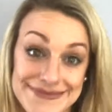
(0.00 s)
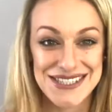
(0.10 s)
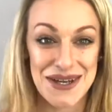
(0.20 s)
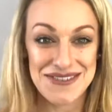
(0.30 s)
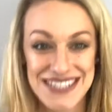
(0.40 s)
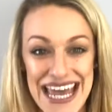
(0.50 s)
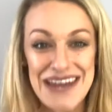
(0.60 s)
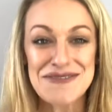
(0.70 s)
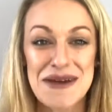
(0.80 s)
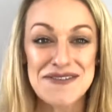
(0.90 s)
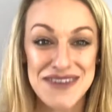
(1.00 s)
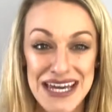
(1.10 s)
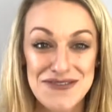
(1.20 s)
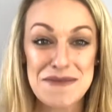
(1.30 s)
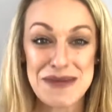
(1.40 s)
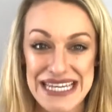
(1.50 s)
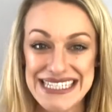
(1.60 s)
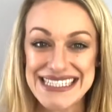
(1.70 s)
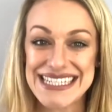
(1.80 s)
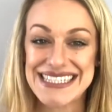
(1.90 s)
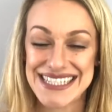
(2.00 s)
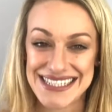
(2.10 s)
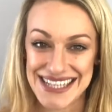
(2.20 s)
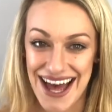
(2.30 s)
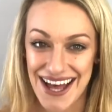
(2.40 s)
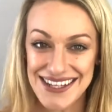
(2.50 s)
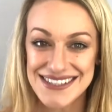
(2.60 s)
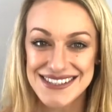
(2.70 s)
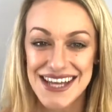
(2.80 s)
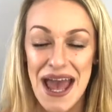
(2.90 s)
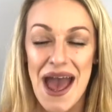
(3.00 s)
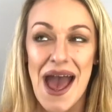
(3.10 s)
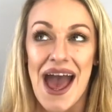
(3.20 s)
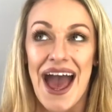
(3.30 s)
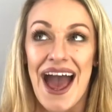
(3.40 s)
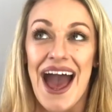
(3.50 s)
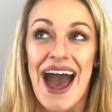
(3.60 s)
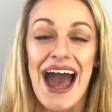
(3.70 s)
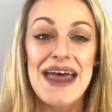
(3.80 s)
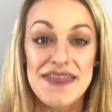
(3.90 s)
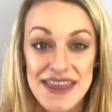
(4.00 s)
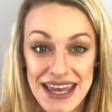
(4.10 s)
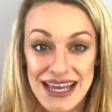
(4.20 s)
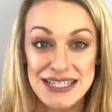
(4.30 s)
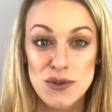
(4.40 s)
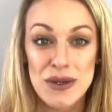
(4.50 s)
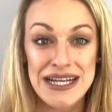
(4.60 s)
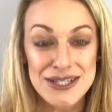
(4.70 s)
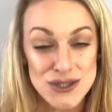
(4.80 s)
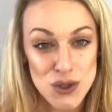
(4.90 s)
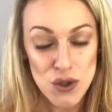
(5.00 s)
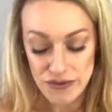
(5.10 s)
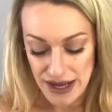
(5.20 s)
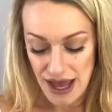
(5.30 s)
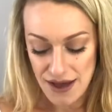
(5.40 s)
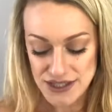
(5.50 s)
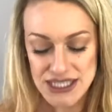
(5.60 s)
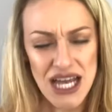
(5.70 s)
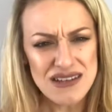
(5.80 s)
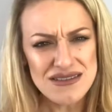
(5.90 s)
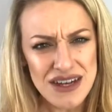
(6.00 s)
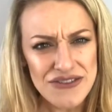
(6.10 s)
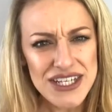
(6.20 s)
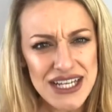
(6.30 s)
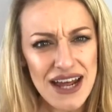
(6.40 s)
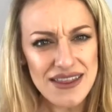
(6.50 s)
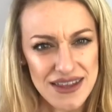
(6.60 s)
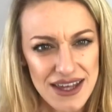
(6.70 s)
So I've saved my favorite piece until last. And this, when I saw it, I was just like, oh, I really like the